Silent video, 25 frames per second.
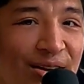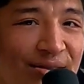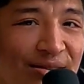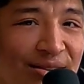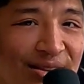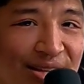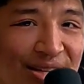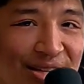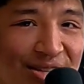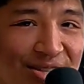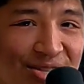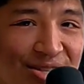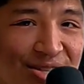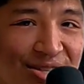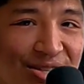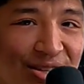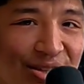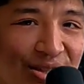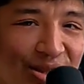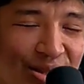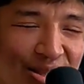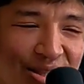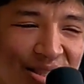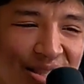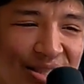Everything is just a
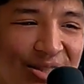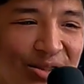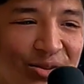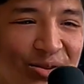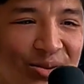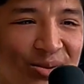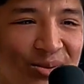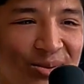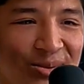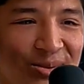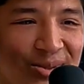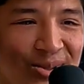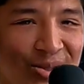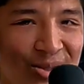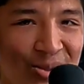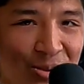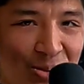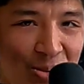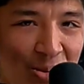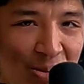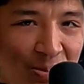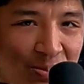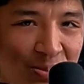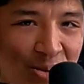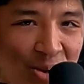little
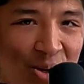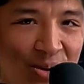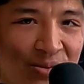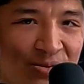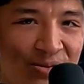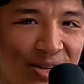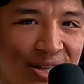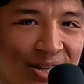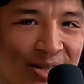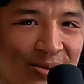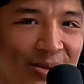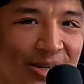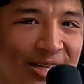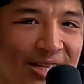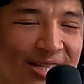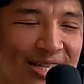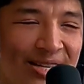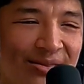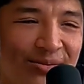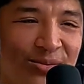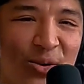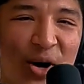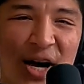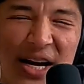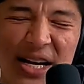too perfect. Why is
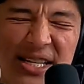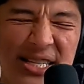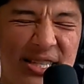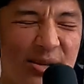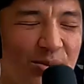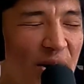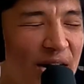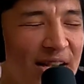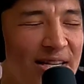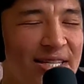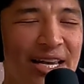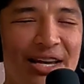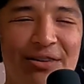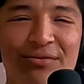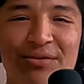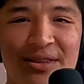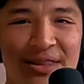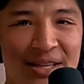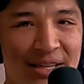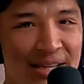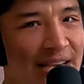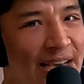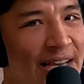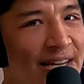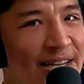that? Why does? Why is
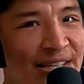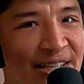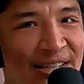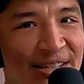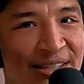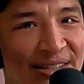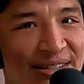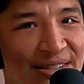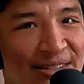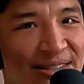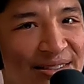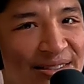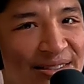everything edited?